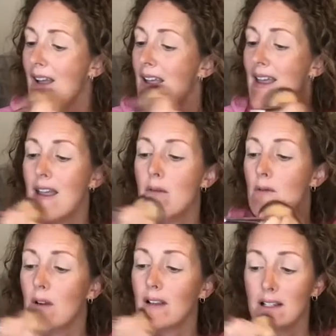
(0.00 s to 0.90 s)
it
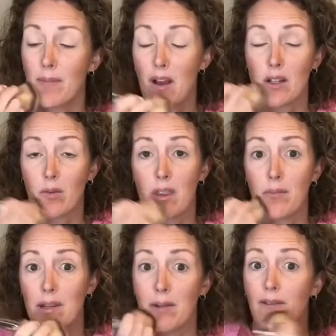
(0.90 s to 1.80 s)
really, especially with the
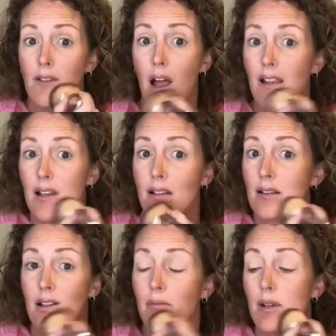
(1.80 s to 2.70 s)
BB Flawless,
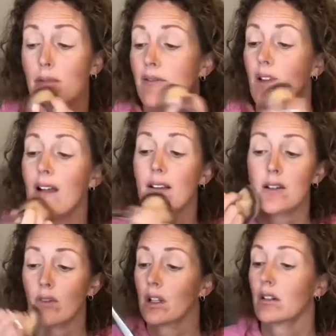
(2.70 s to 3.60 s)
the BB Flawless
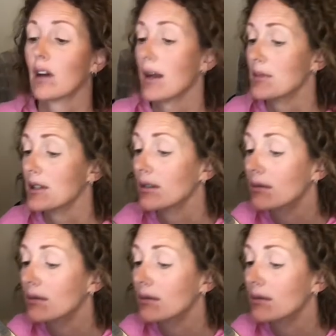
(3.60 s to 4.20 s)
really grabs it.